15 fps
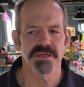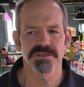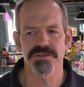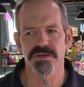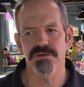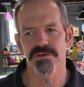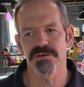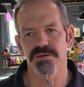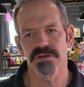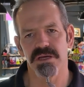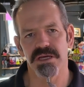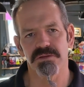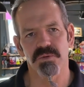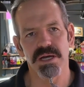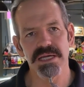So
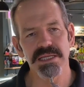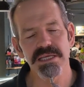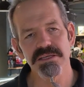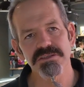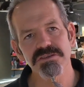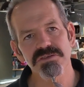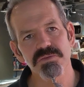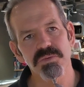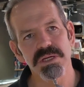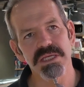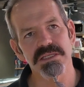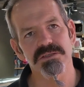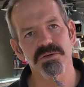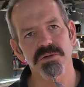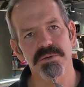at Wylie's,
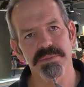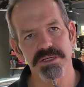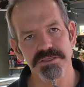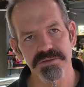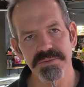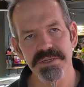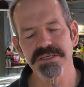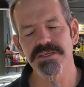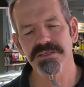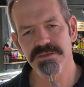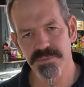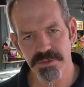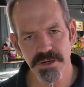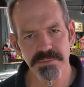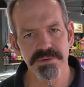we talk about species
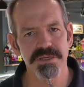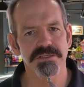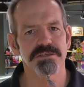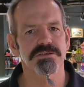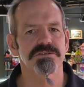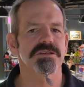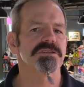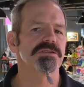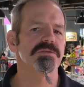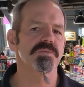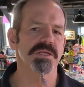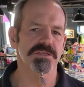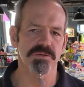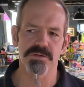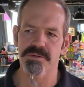appropriate nutrition,
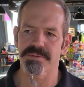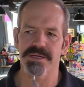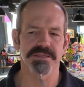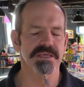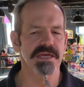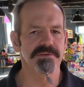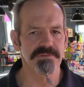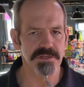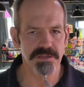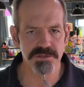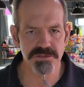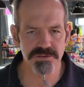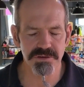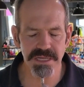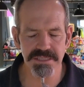we talk about the
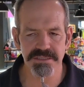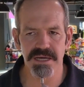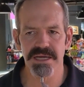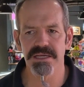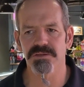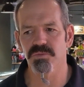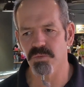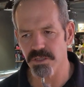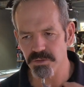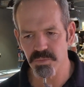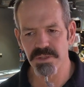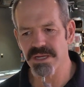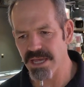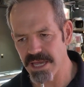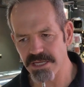evolutionary diet. What
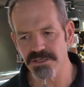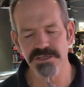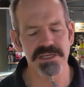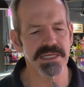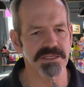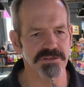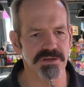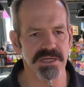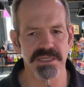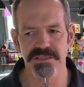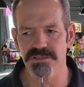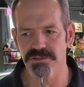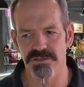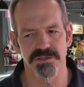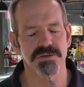we're actually trying
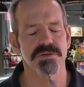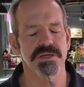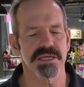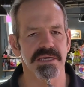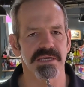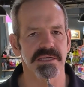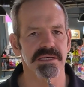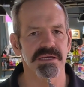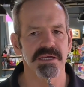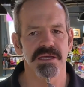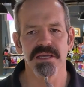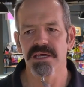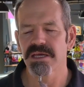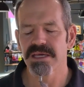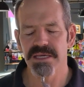to do here
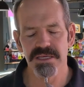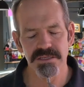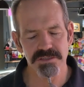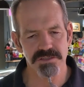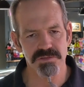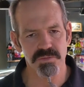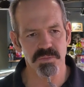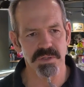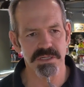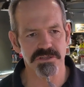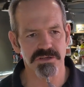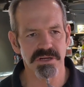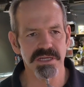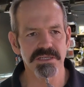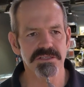is we're
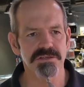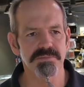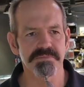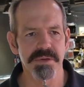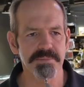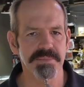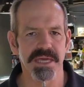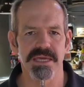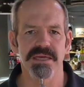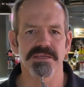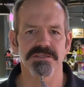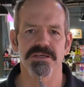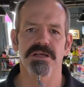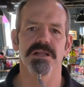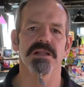trying to mimic
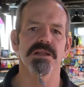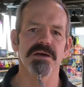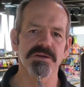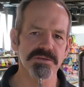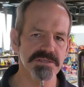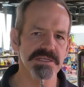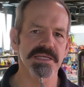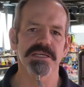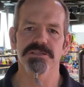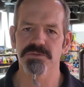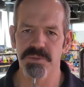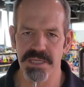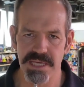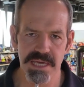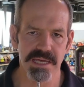as closely as
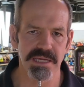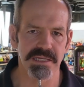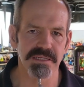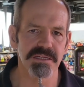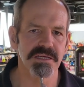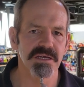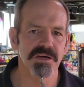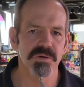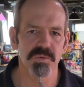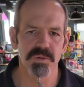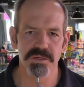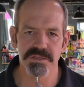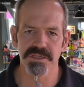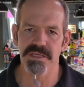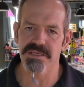we can
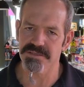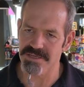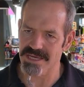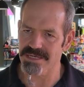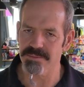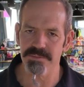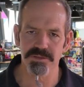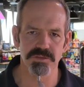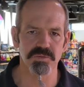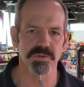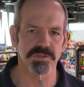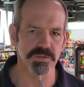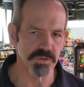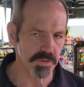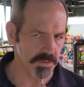what these animals
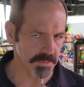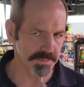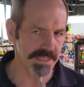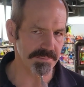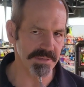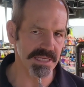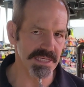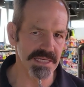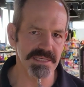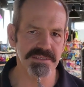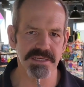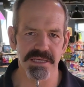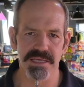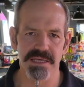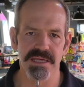would normally be
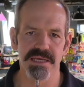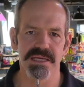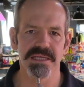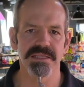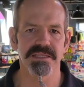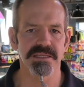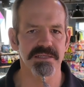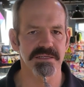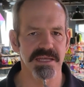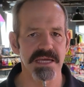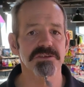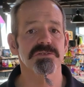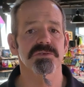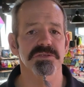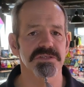eating in the
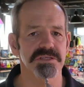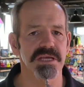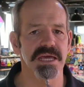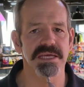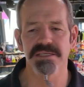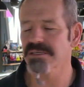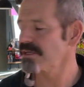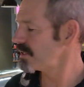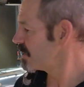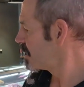natural state.